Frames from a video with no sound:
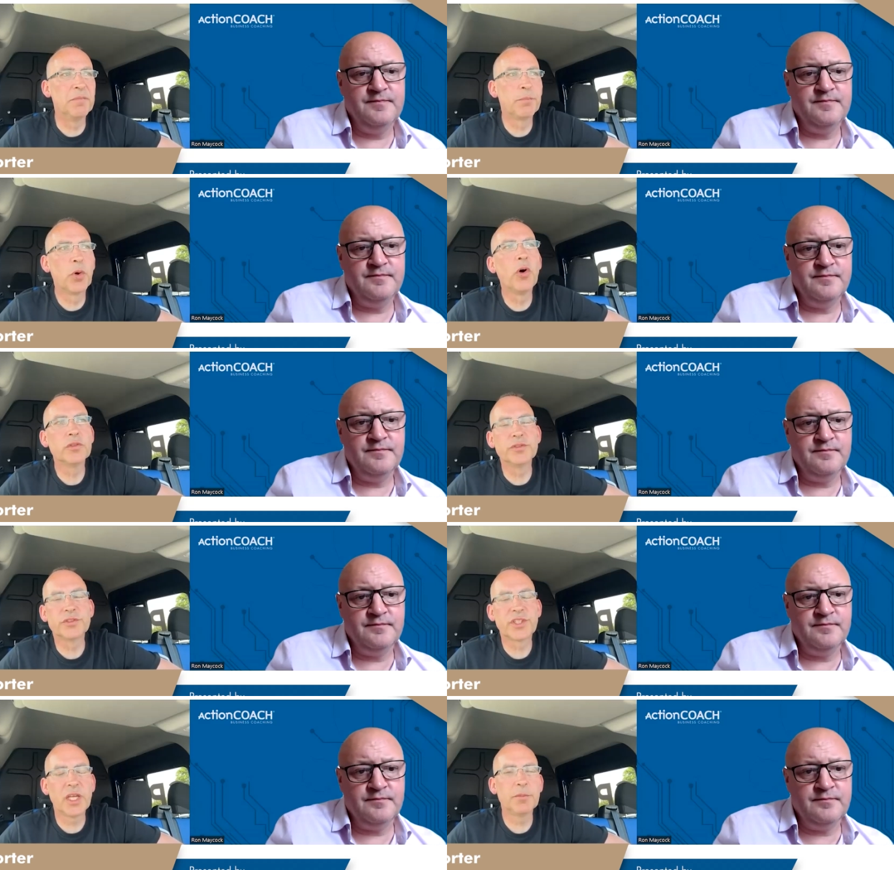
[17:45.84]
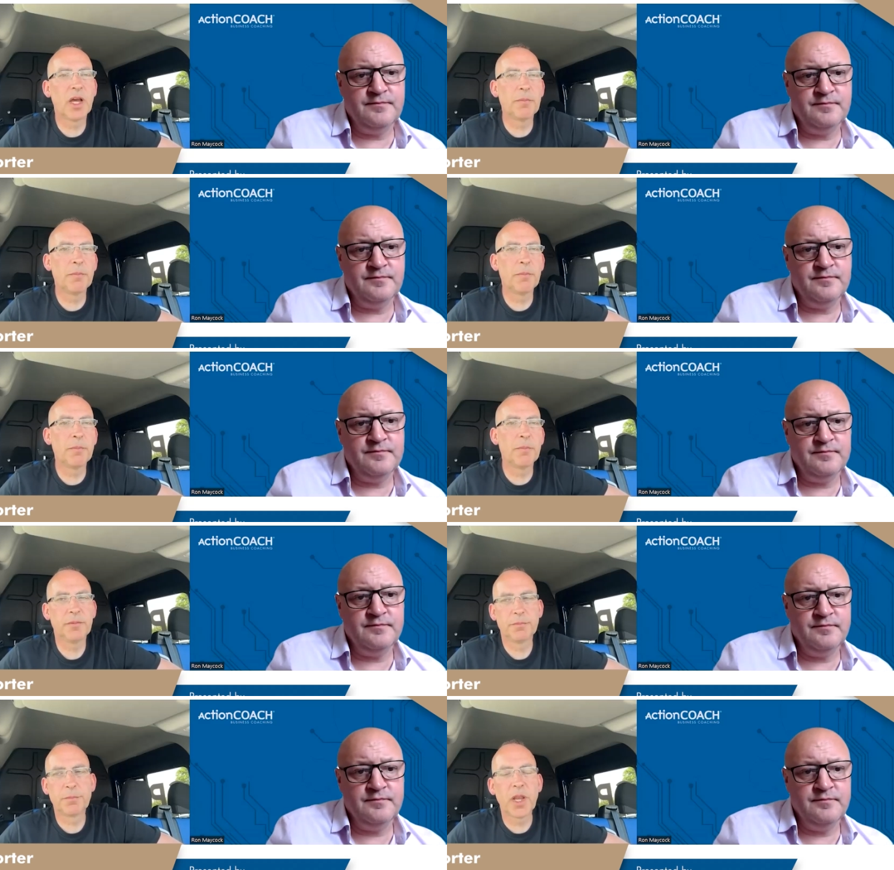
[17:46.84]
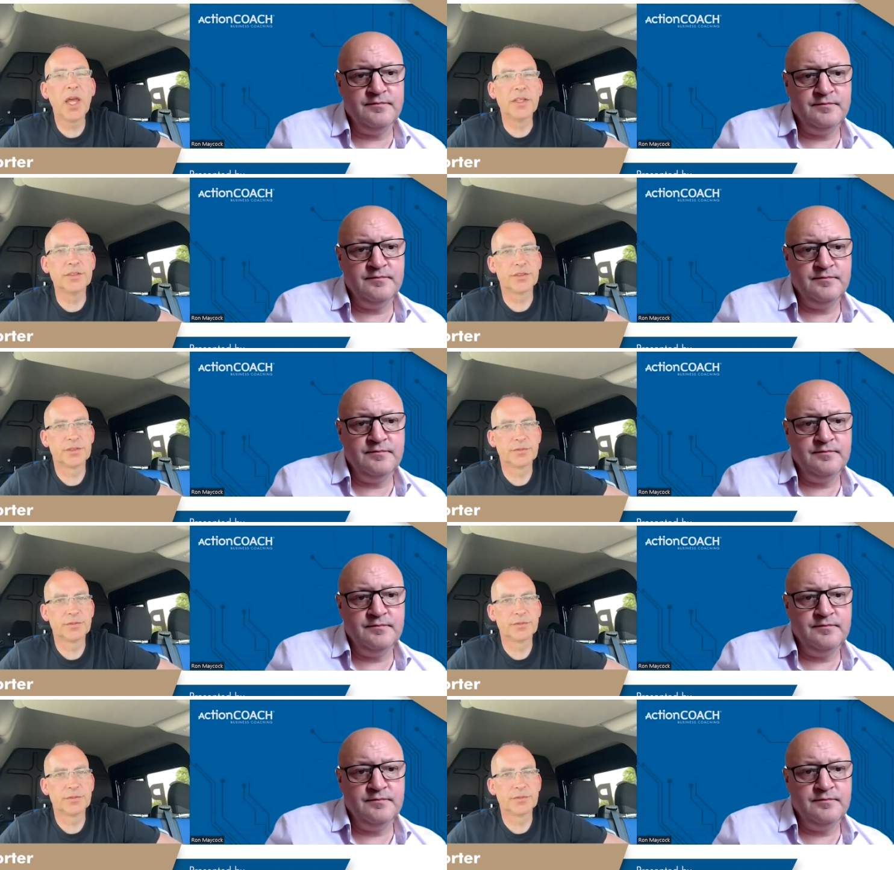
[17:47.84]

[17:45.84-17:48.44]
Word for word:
Speaker 1: important to keep that marketplace.